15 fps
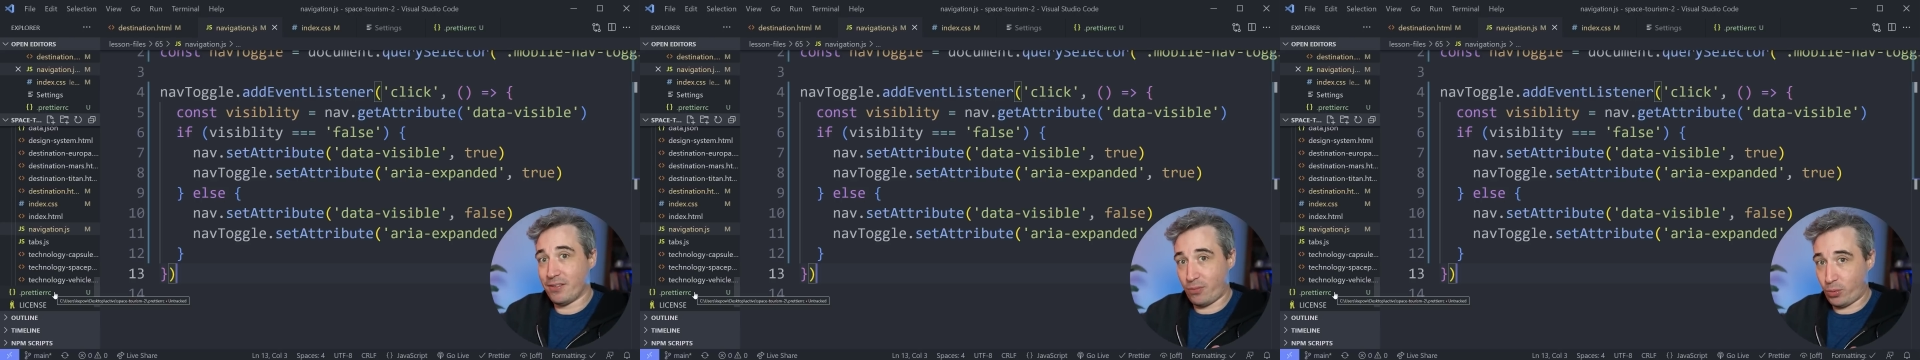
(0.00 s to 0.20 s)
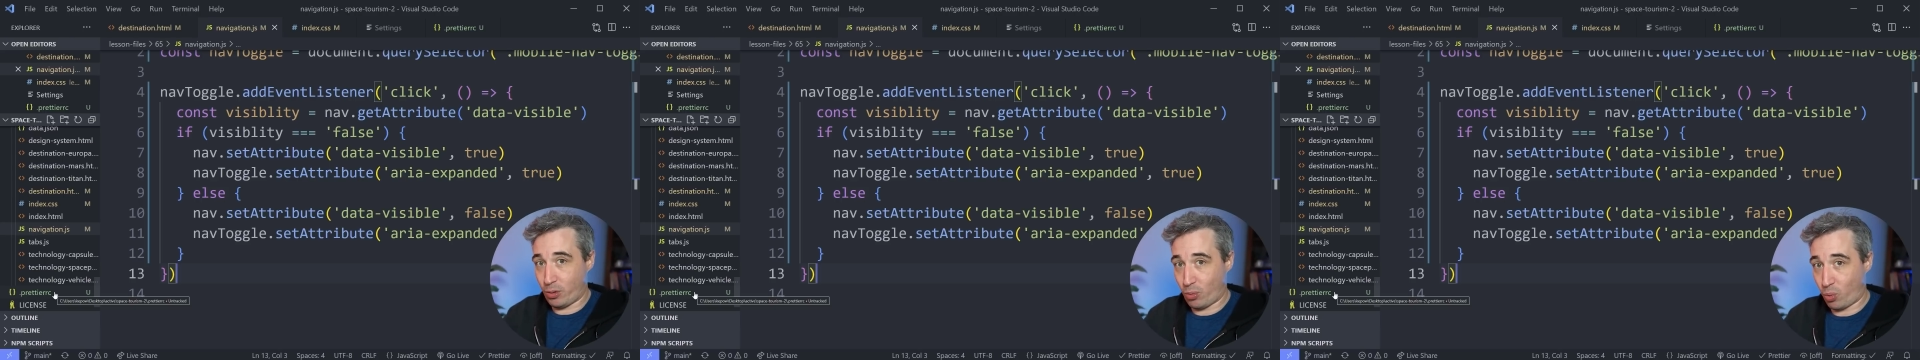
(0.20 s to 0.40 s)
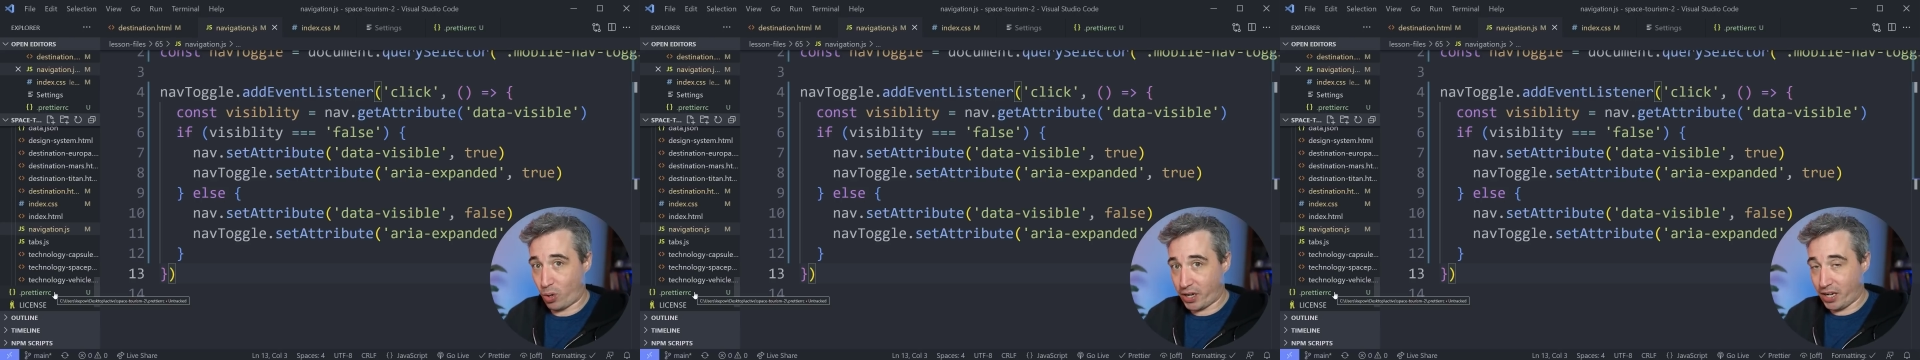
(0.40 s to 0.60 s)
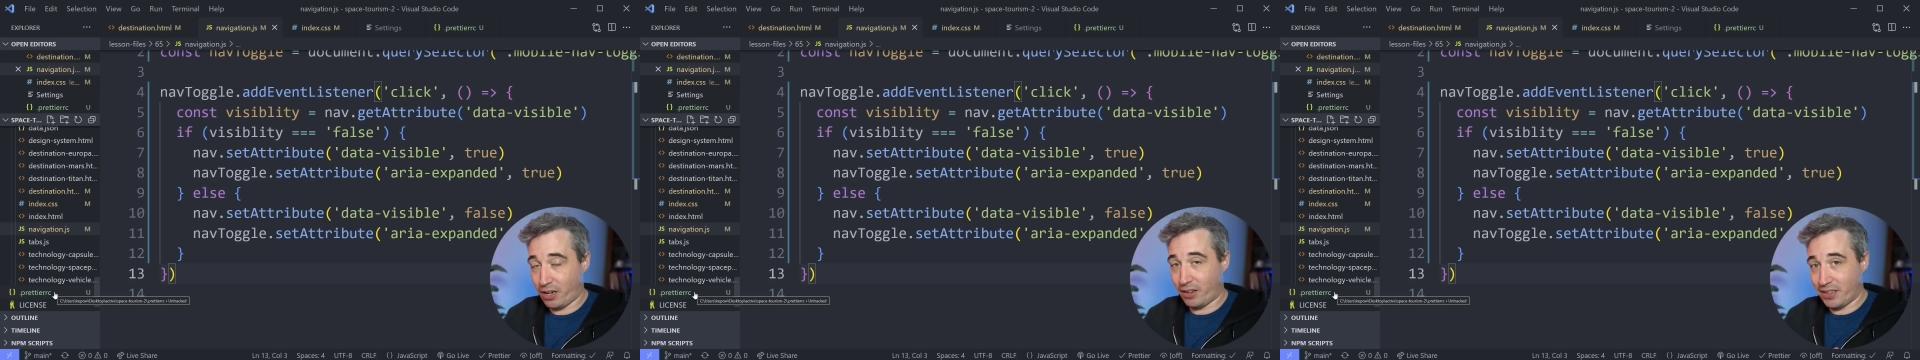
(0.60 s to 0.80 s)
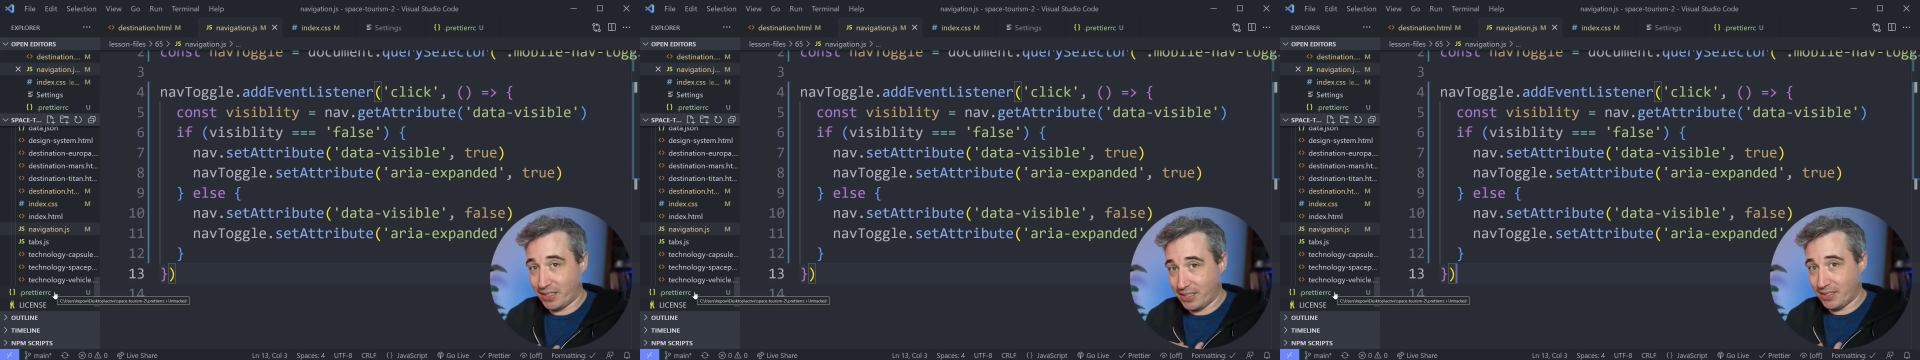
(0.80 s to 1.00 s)
if we were working
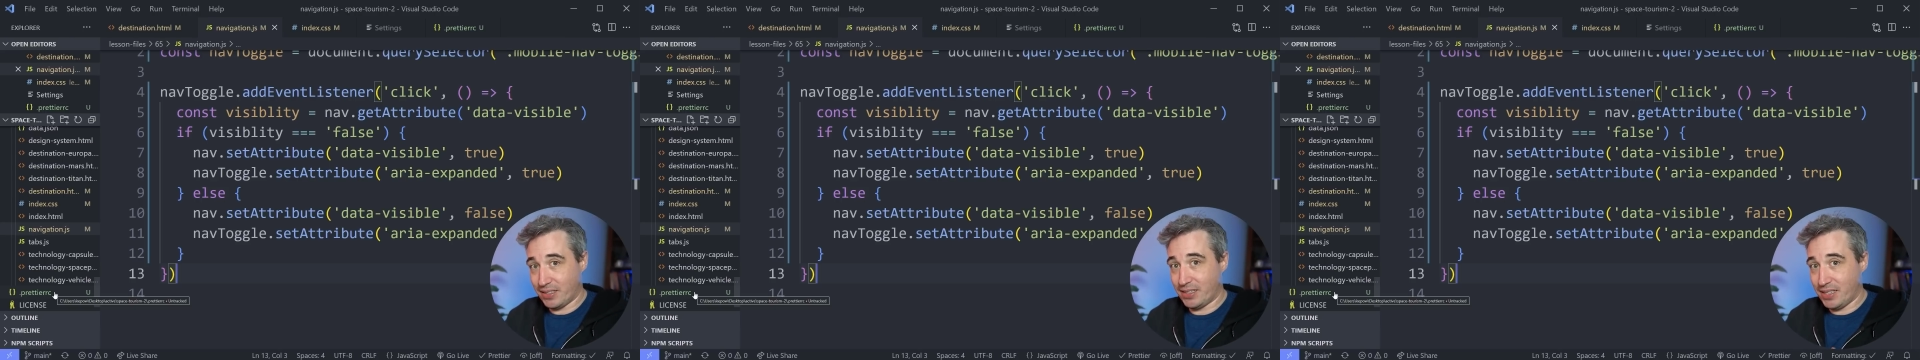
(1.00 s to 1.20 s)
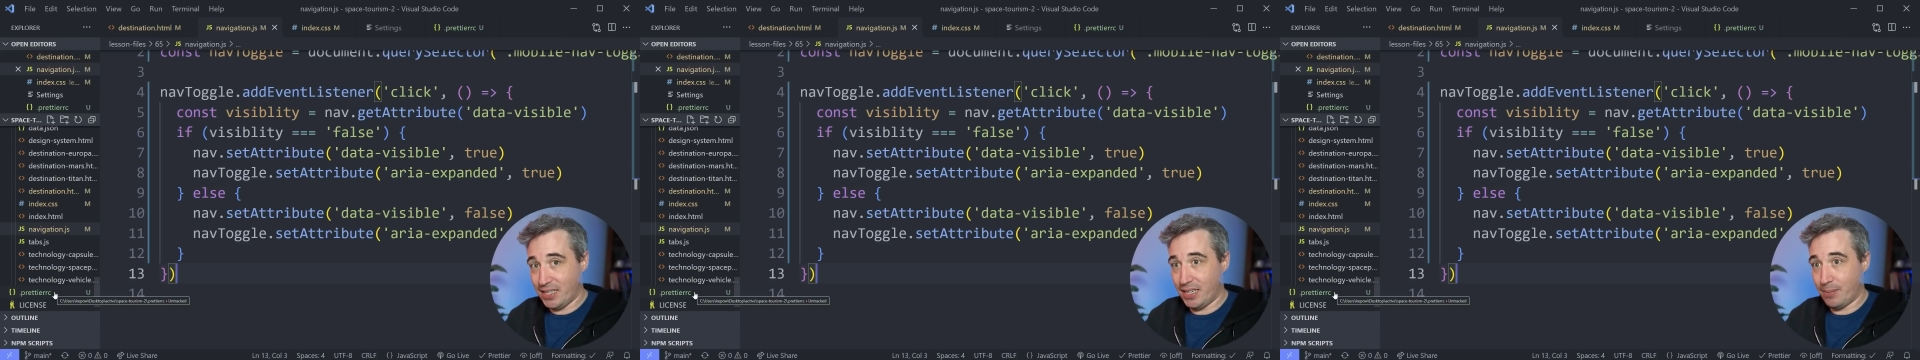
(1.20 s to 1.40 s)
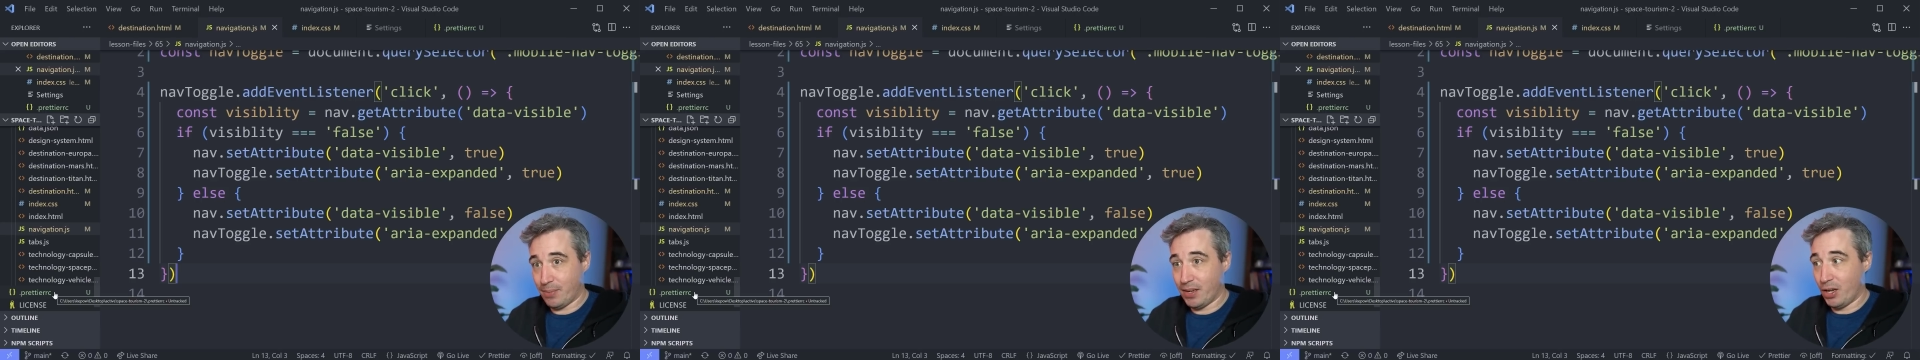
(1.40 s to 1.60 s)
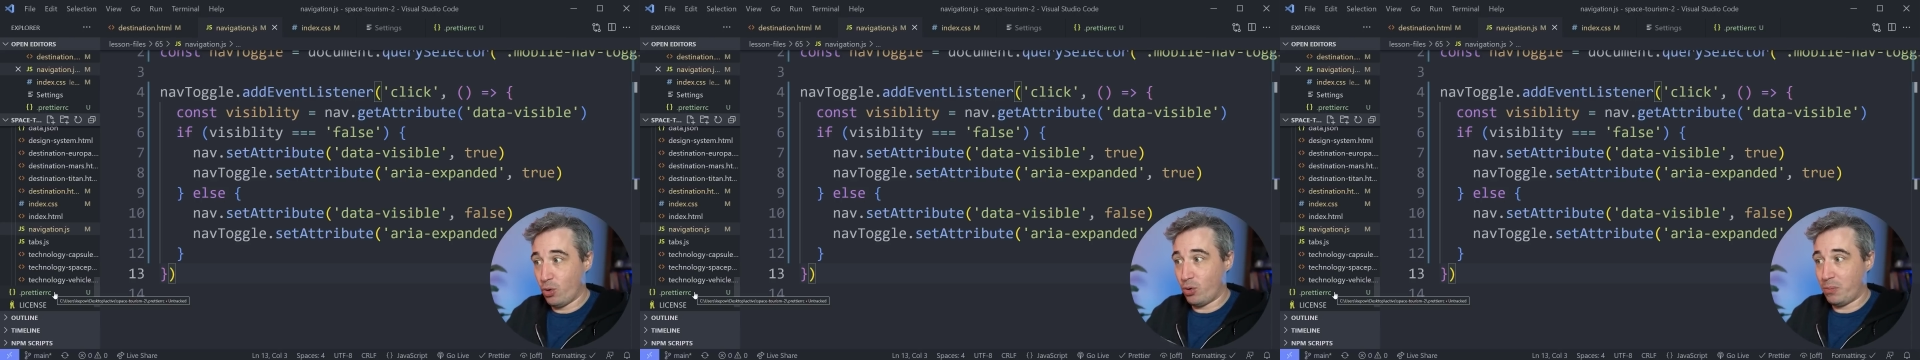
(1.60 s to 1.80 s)
on this as a team,